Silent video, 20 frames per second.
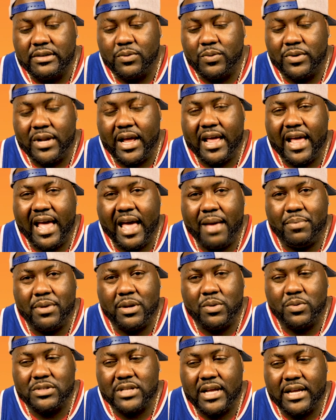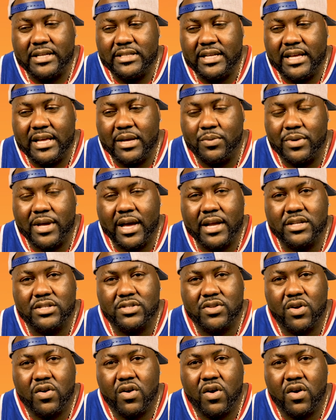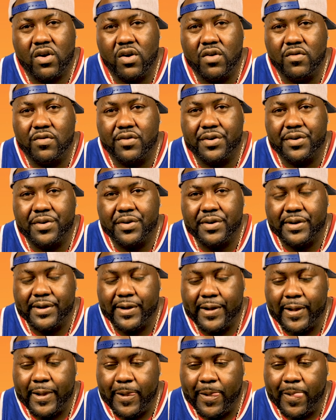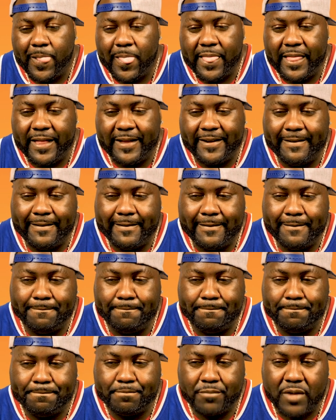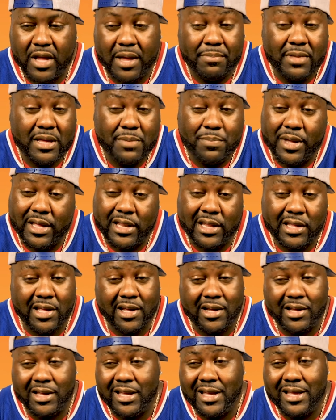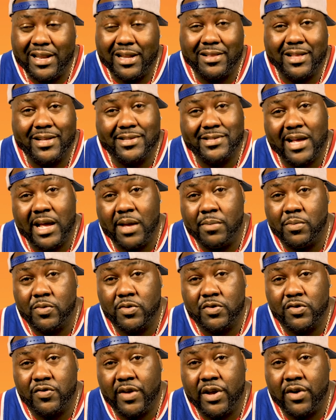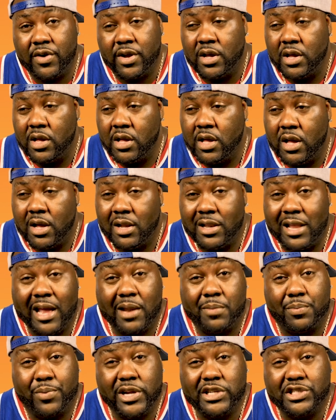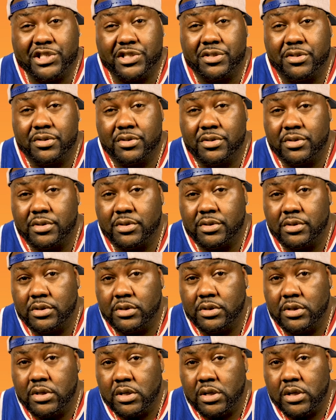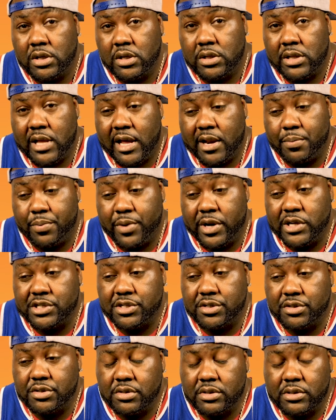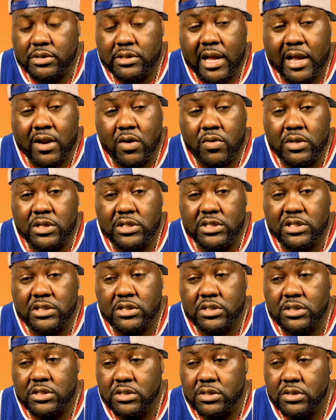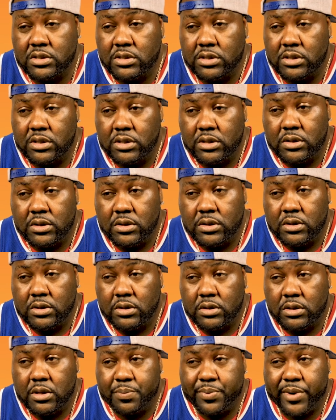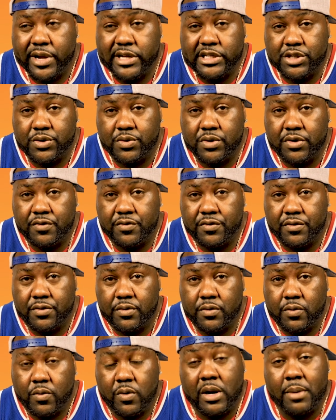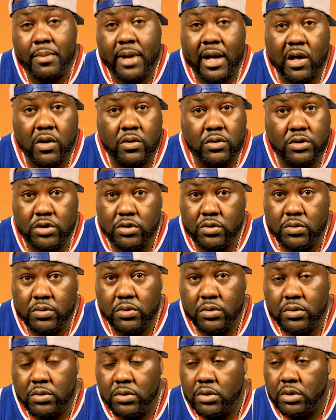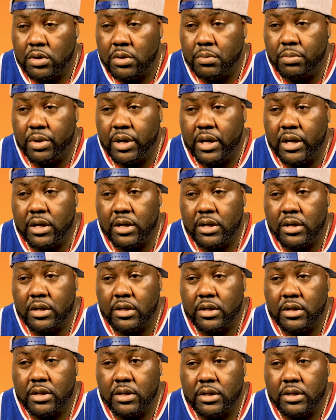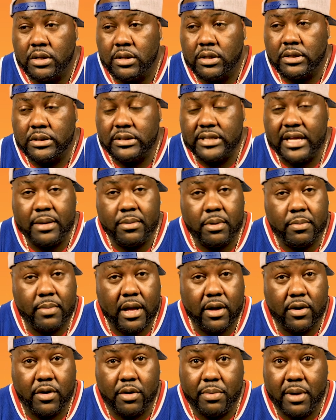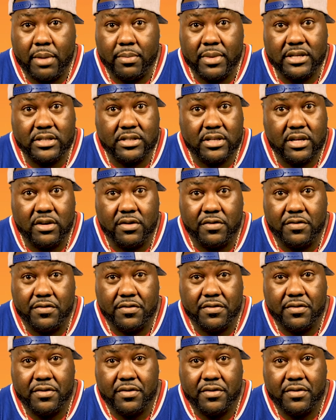when that happened, it was like, damn, we gotta start all over. And me being a young kid at the time, it was a lot of pressure. Not only just the pressure of what am I gonna do, but damn, I'm out here by myself.